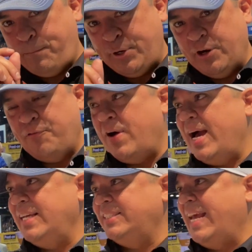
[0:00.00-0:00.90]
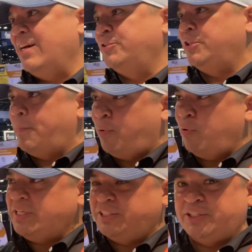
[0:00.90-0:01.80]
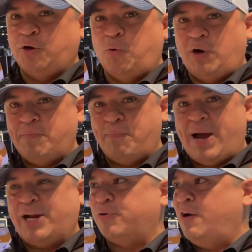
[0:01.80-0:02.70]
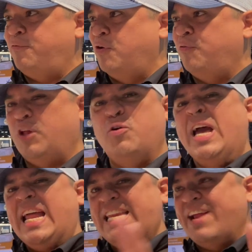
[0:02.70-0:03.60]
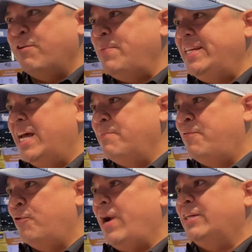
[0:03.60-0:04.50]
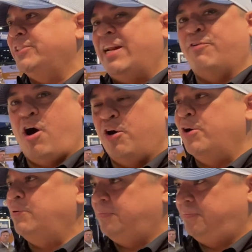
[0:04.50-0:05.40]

purifies down to the 0.01 micron full flow. Never been done before outside of RO.